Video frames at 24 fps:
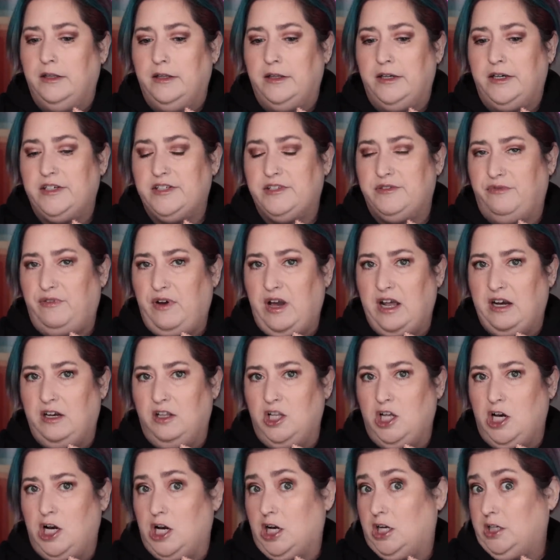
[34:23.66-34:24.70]
There's the final
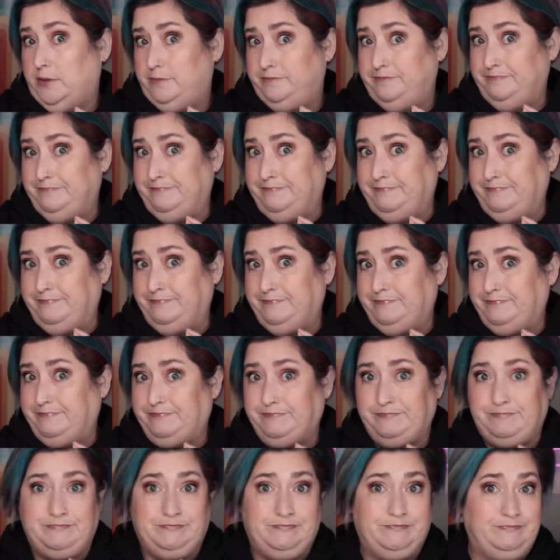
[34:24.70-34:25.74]
look.
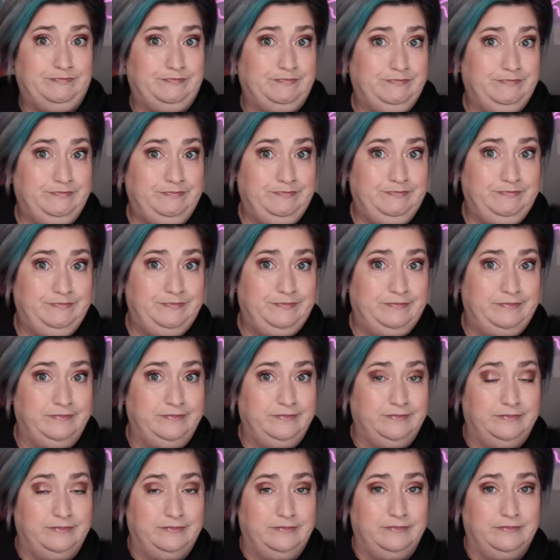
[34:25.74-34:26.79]
Mmm.
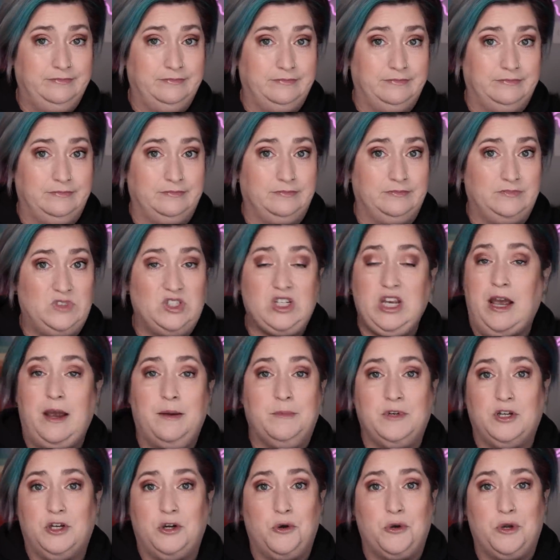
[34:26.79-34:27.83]
Mm-hmm.
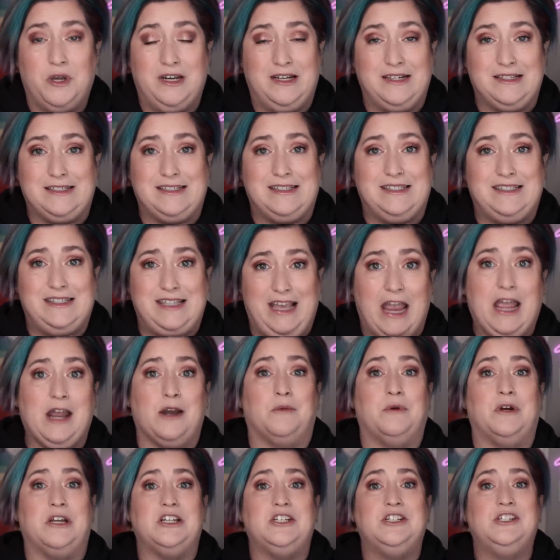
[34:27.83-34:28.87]
Time to go get a
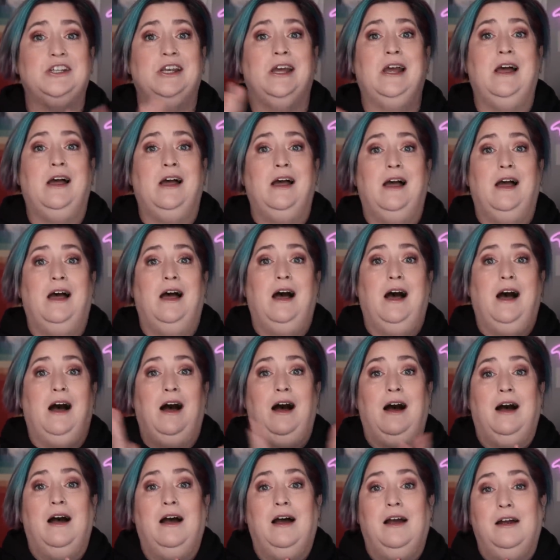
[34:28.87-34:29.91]
sandwich.
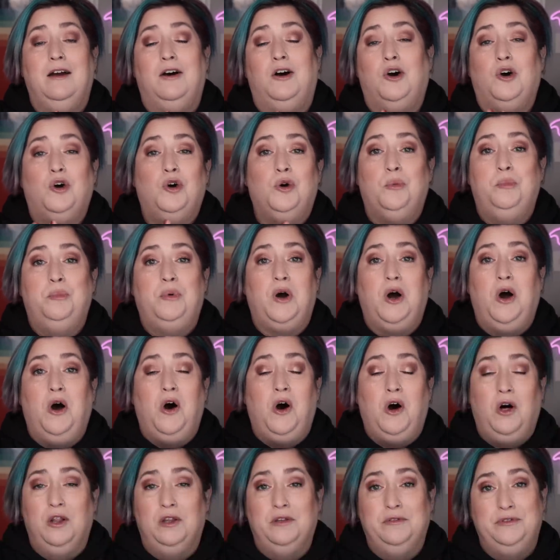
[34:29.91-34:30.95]
I hope
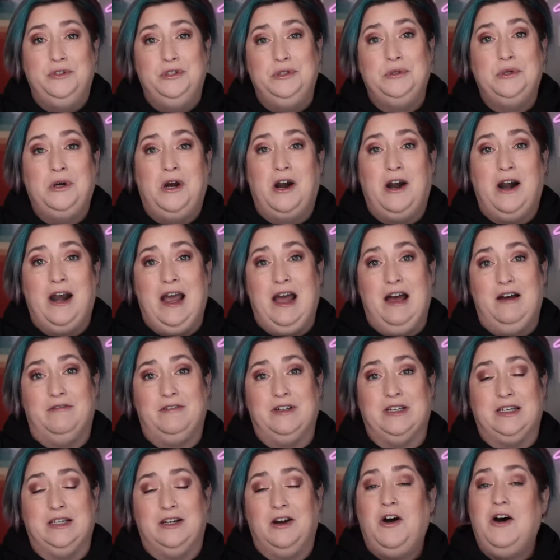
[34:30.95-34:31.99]
all of you are
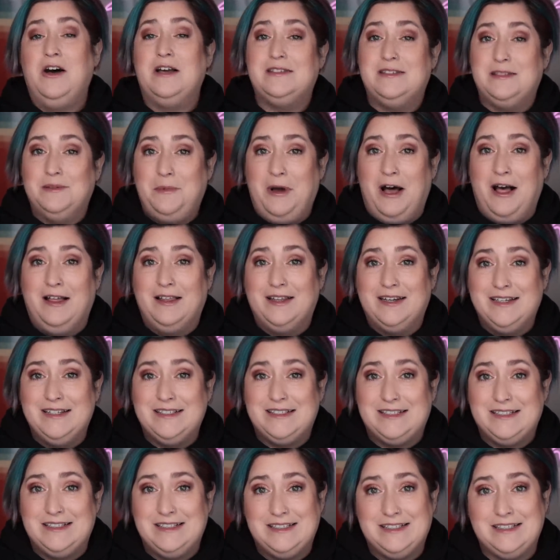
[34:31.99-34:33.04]
having an awesome holiday
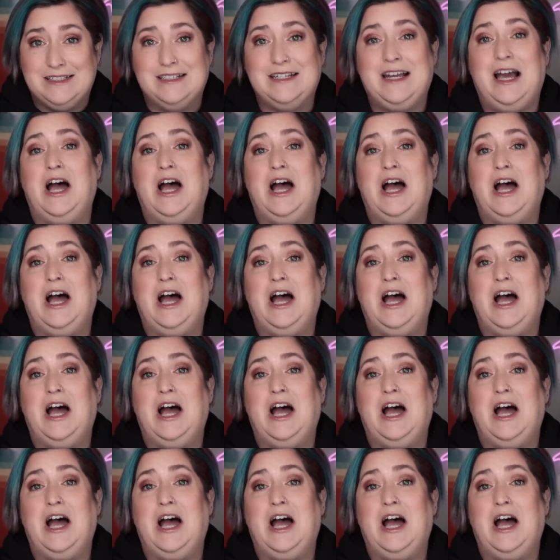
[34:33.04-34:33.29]
season.